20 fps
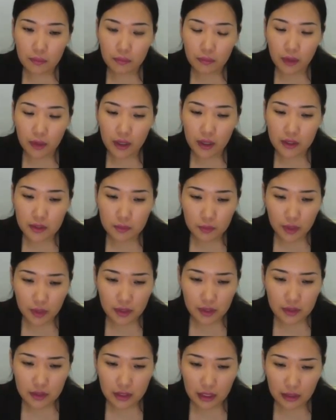
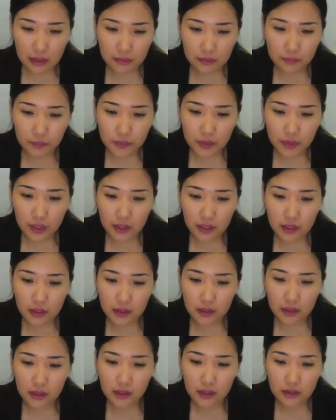-n
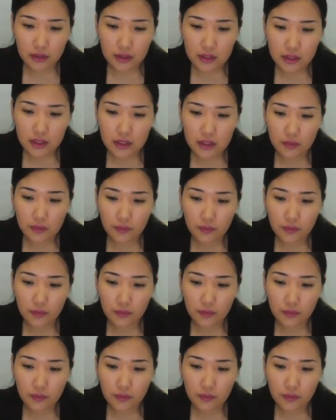that decreases the